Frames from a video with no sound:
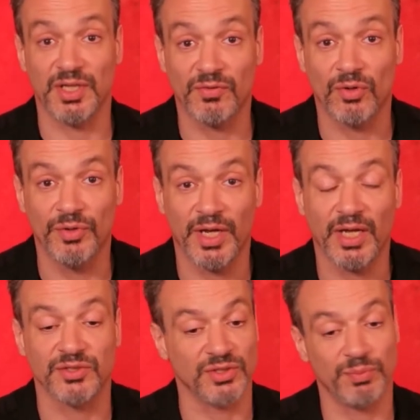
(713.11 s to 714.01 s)
Did they ever own a
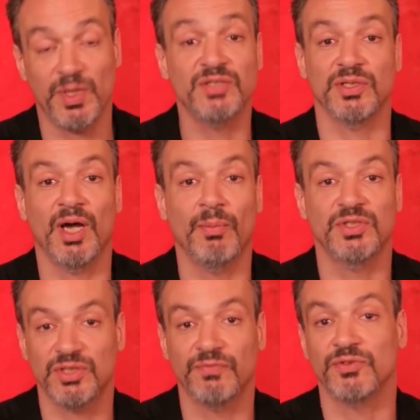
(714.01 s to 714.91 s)
house? It's amazing how
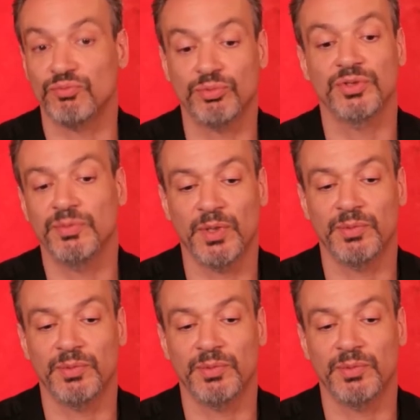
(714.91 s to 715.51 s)
much stuff is really